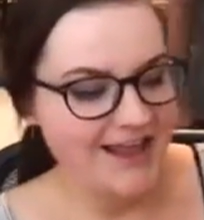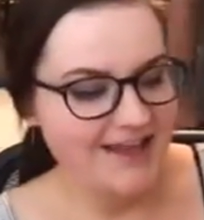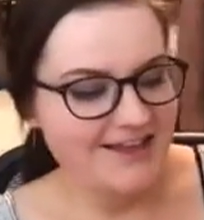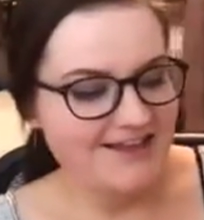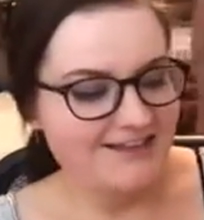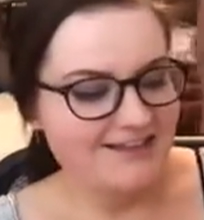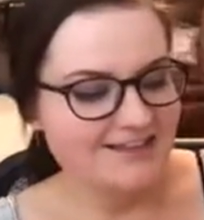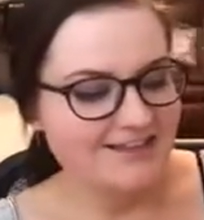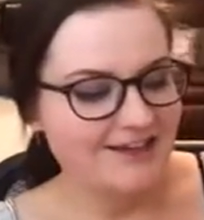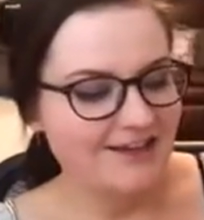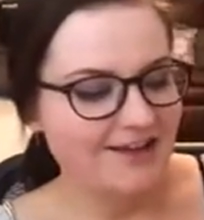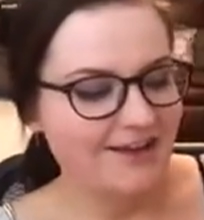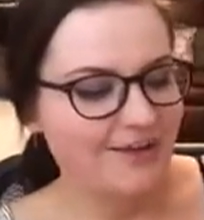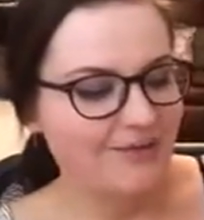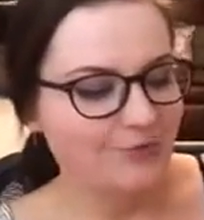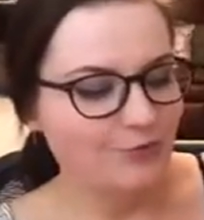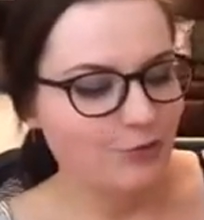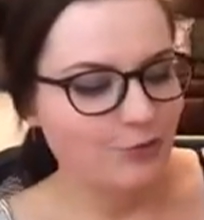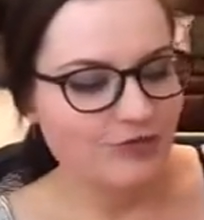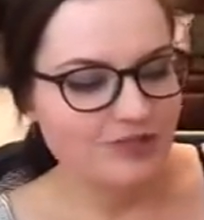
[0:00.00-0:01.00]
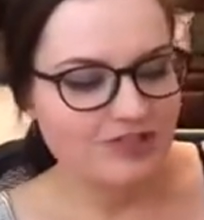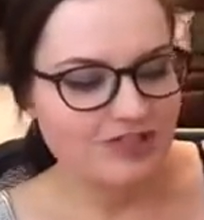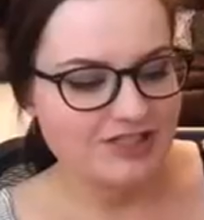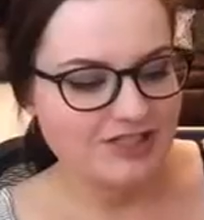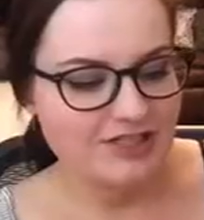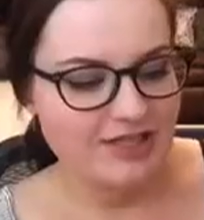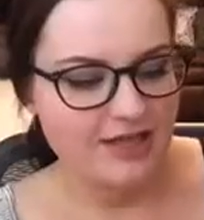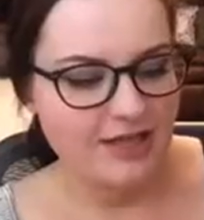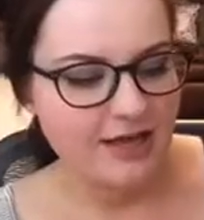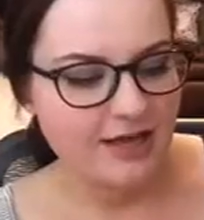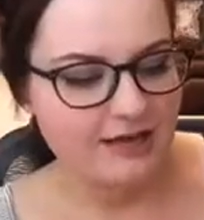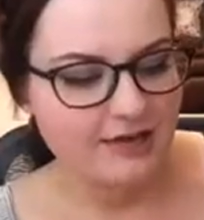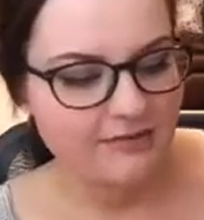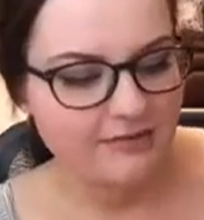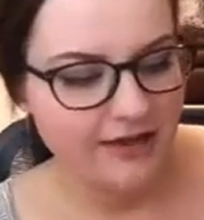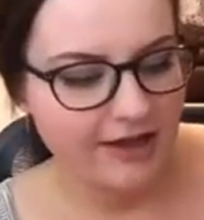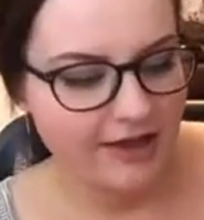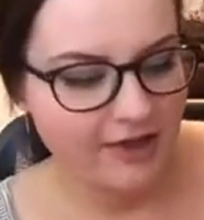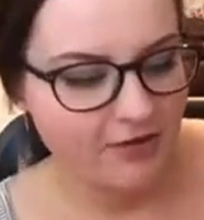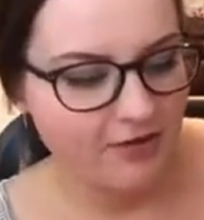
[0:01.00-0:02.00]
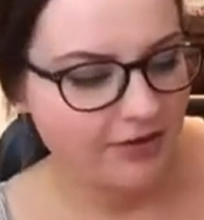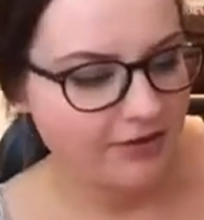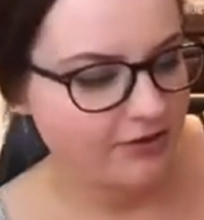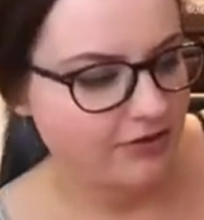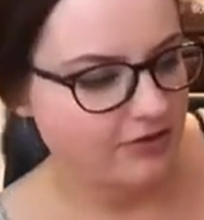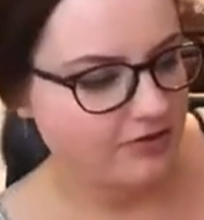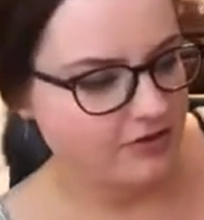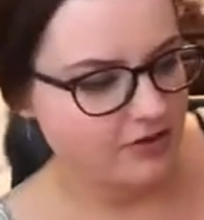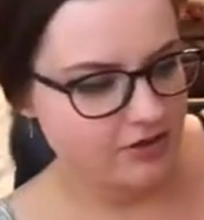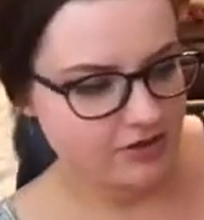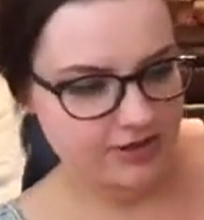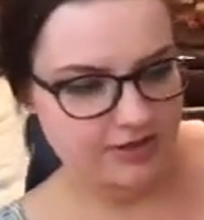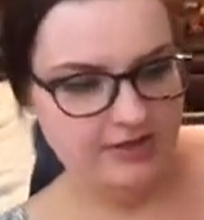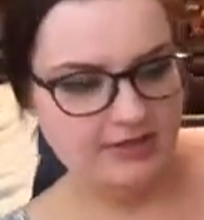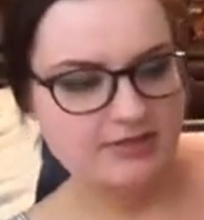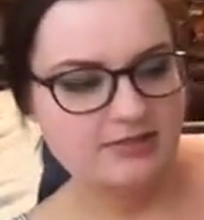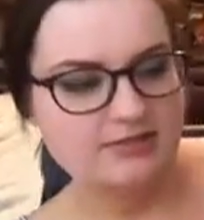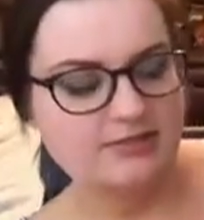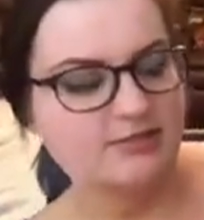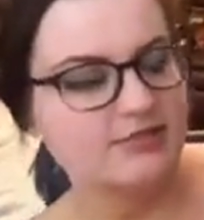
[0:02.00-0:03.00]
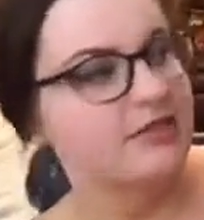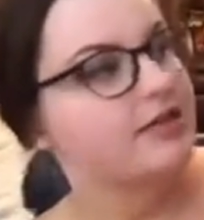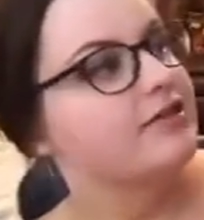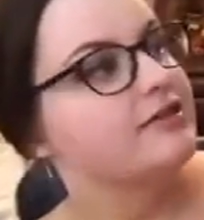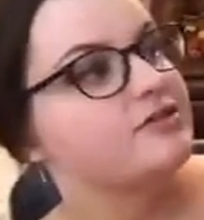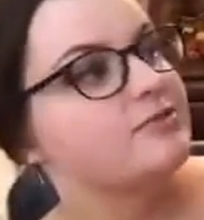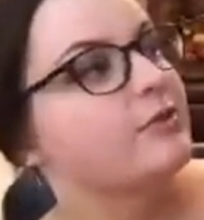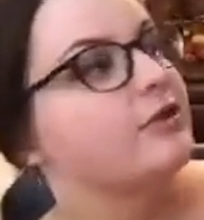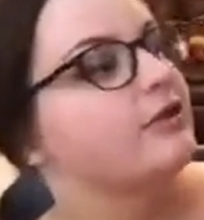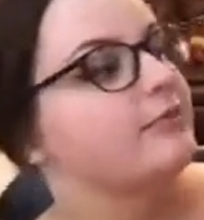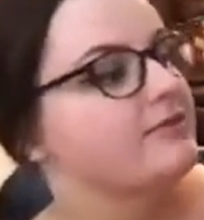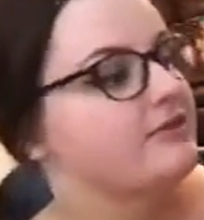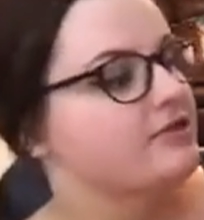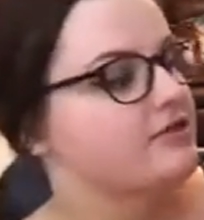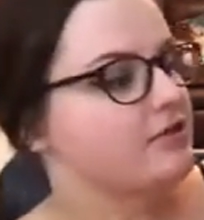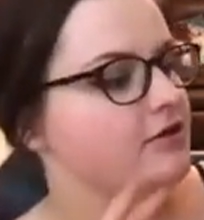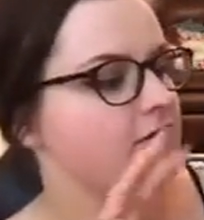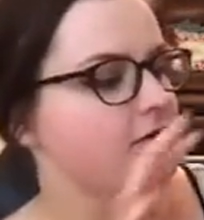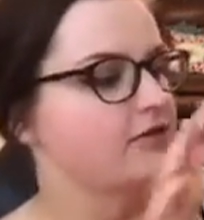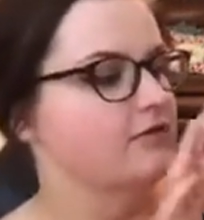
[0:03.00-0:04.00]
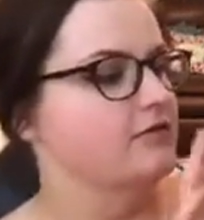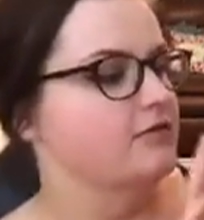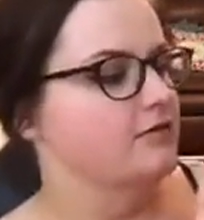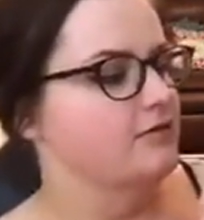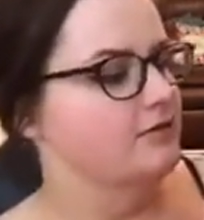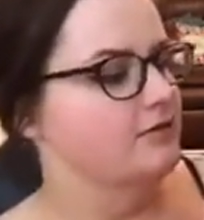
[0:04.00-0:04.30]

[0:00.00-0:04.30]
and um, we'll just see kind of how it looks on his skin as well. Let me see your hand.